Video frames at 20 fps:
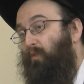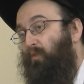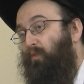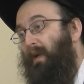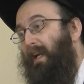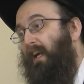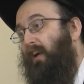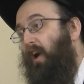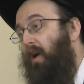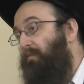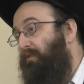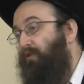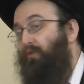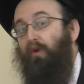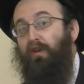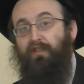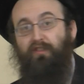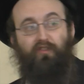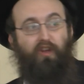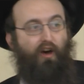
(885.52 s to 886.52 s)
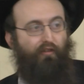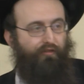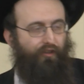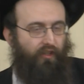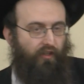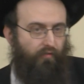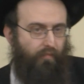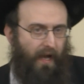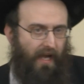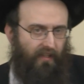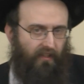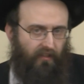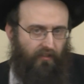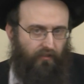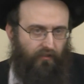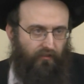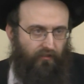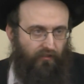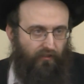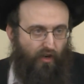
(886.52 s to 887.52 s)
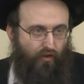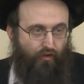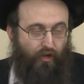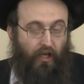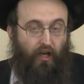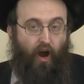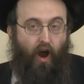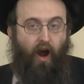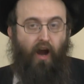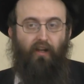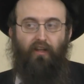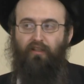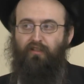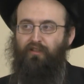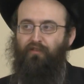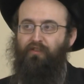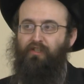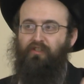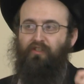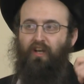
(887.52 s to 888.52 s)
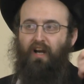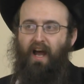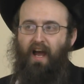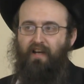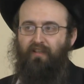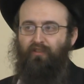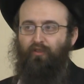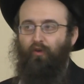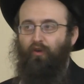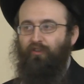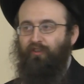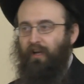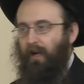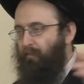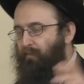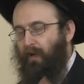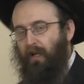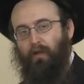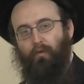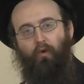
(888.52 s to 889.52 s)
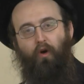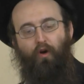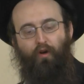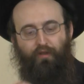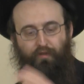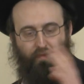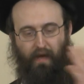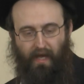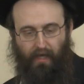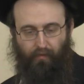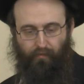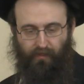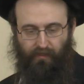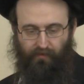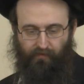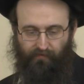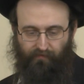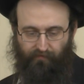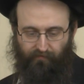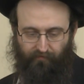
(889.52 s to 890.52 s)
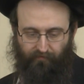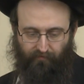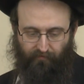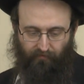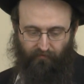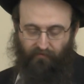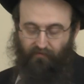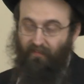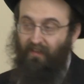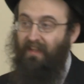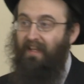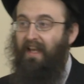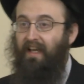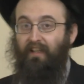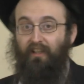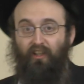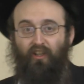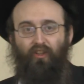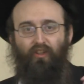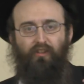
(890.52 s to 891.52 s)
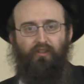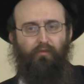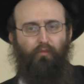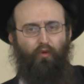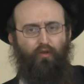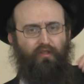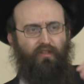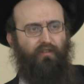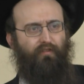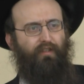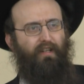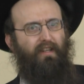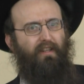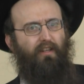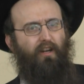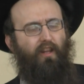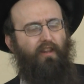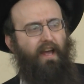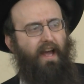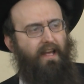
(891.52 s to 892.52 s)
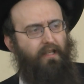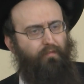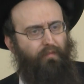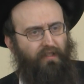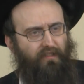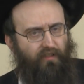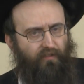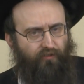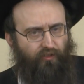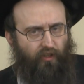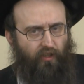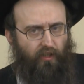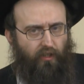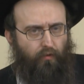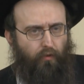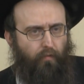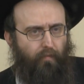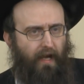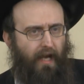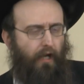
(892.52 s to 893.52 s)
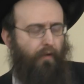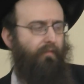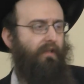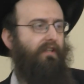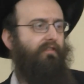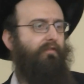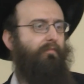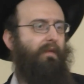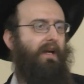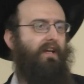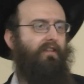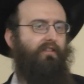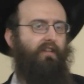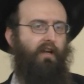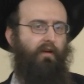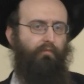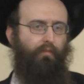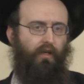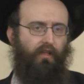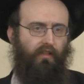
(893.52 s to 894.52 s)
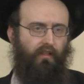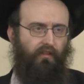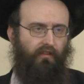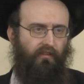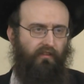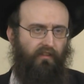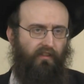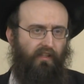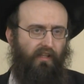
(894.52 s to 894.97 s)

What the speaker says: when it comes to a suffix about Yichud, regardless if it's Daraisa or D'Rabbanan, we're always machmer. Yichud is more severe than other aspects of Torah. We're machmer even by D'Rabbanan